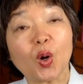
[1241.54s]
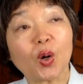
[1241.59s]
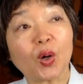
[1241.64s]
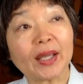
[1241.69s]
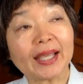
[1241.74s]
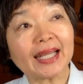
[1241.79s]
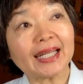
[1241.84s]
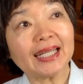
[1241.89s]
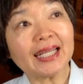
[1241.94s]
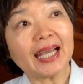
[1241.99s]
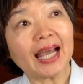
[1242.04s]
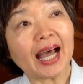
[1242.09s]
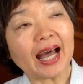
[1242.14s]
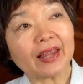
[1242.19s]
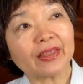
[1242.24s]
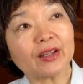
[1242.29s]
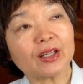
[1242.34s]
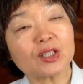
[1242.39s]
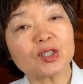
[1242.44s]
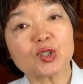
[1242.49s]
any
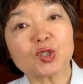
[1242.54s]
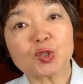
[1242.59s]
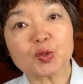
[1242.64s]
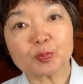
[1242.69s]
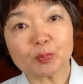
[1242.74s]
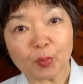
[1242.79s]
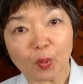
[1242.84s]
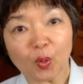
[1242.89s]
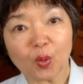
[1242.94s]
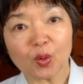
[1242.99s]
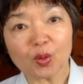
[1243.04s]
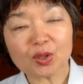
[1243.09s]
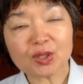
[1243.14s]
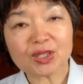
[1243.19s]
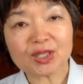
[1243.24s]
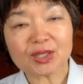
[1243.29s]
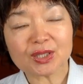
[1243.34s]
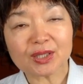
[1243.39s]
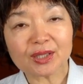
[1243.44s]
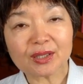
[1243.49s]
other
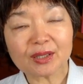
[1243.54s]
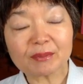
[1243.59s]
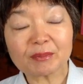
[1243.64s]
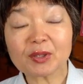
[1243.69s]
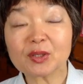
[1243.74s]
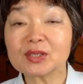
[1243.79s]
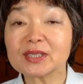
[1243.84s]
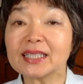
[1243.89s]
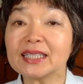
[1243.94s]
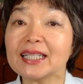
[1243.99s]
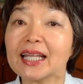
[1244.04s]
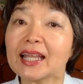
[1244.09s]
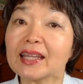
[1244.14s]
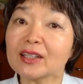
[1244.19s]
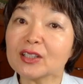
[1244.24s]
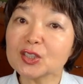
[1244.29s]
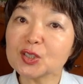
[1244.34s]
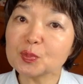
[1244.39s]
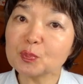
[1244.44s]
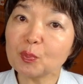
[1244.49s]
sports, because any
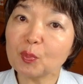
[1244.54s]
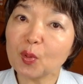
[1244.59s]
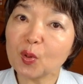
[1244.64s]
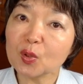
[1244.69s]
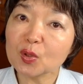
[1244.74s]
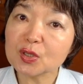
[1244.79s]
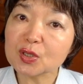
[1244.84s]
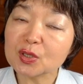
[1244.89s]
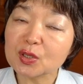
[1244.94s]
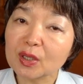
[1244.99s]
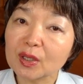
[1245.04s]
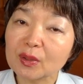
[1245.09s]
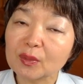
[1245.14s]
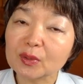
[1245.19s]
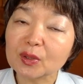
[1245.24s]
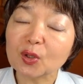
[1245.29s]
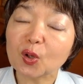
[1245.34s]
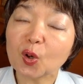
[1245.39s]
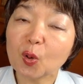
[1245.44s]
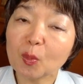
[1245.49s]
other sports,
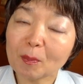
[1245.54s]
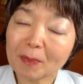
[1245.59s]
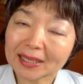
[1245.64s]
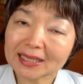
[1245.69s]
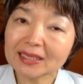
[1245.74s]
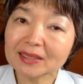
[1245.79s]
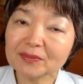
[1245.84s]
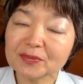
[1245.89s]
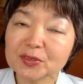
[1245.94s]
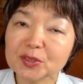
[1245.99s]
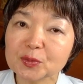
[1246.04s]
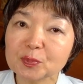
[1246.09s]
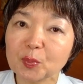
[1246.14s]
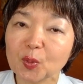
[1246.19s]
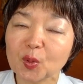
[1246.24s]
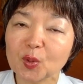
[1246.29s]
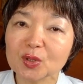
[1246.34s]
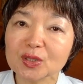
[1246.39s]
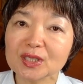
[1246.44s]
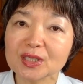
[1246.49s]
the combative
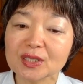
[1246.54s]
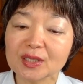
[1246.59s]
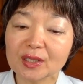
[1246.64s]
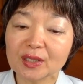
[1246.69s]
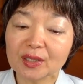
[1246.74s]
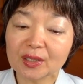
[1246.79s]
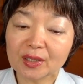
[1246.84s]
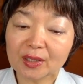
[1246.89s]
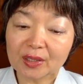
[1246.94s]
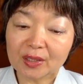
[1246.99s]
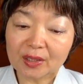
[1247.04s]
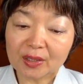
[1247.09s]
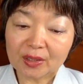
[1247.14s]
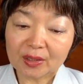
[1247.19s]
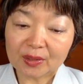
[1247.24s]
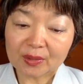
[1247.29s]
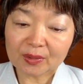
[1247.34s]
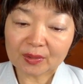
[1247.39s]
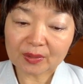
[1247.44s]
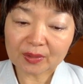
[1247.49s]
sports,
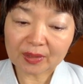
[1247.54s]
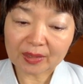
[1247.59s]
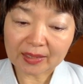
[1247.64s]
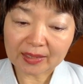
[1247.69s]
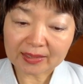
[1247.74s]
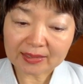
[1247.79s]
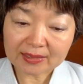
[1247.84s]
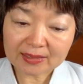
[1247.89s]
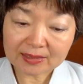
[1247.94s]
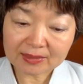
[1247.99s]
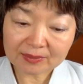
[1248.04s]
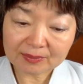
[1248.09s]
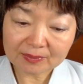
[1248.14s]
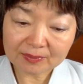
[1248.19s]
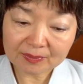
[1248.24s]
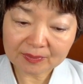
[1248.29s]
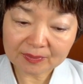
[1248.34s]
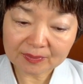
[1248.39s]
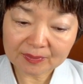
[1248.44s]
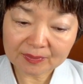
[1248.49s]
is
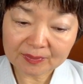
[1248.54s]
the